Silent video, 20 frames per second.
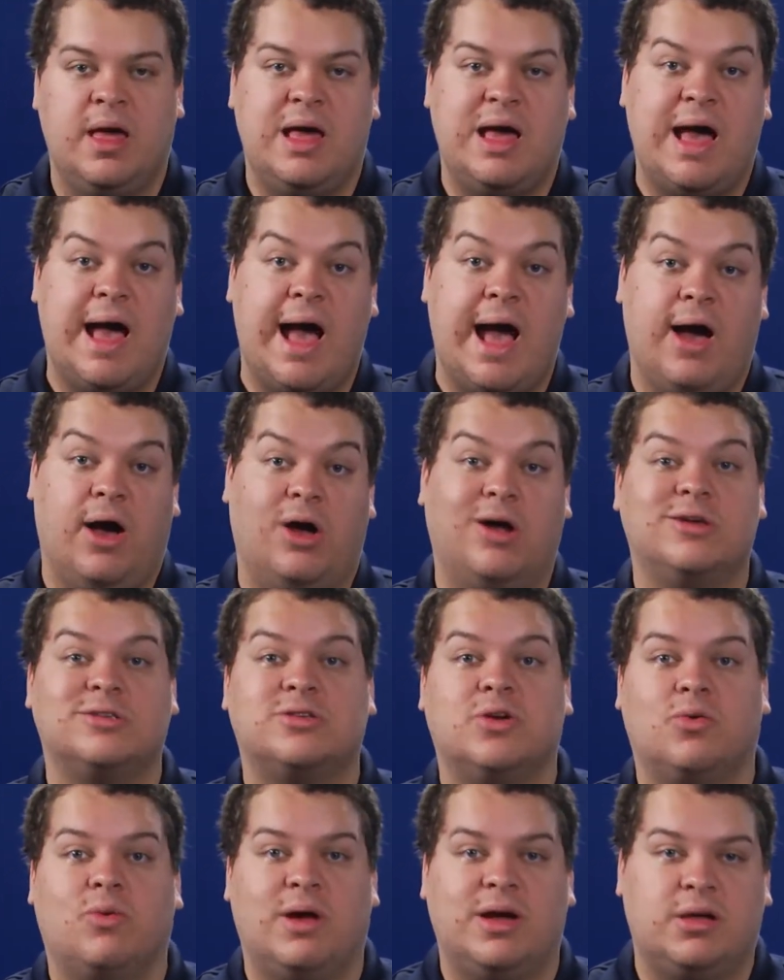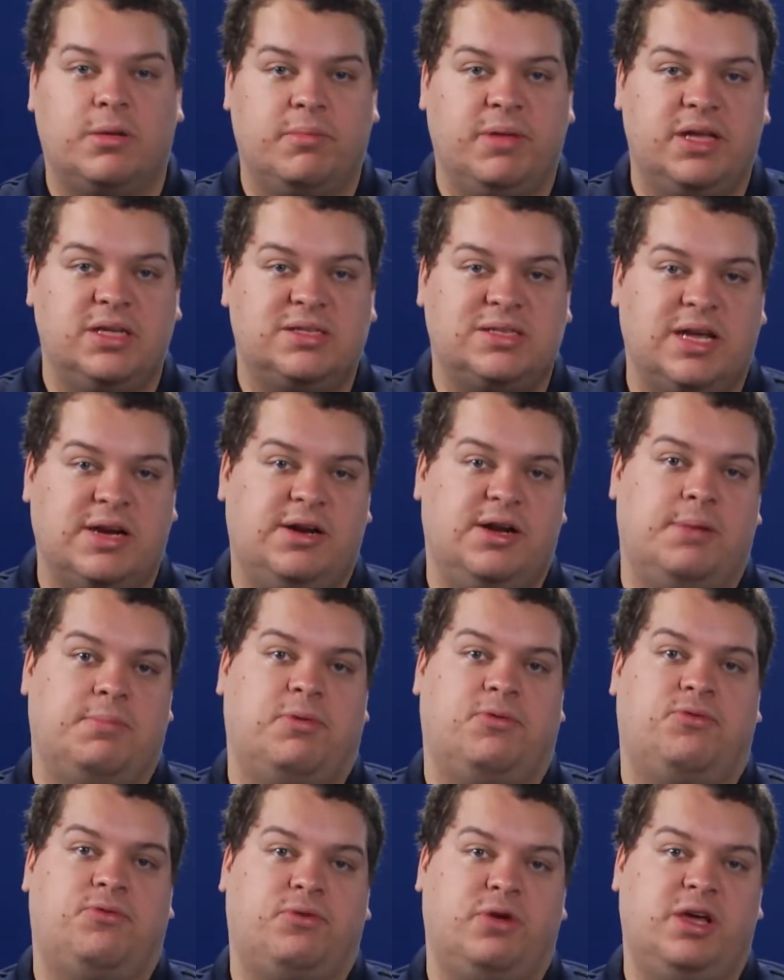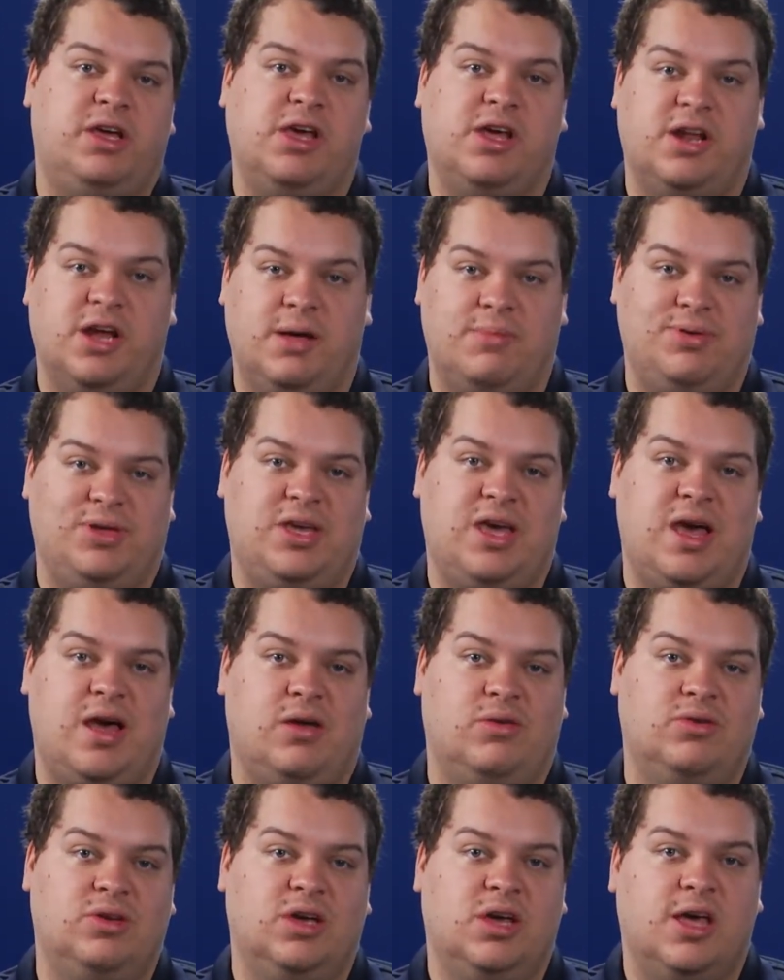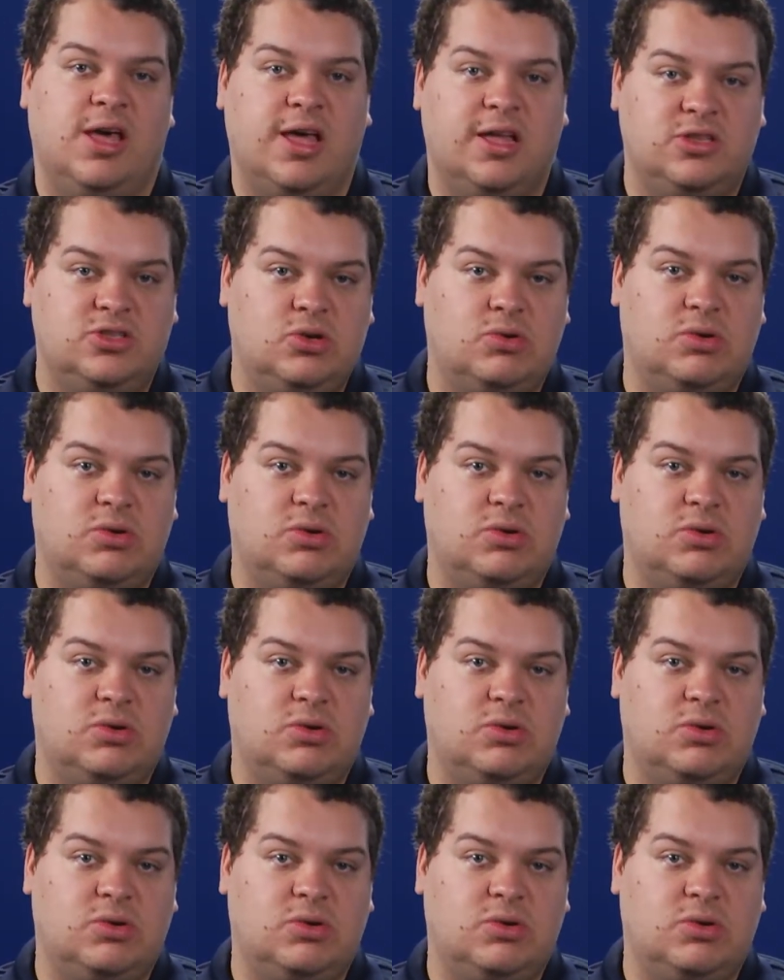I also recommend setting up a free GitHub account and doing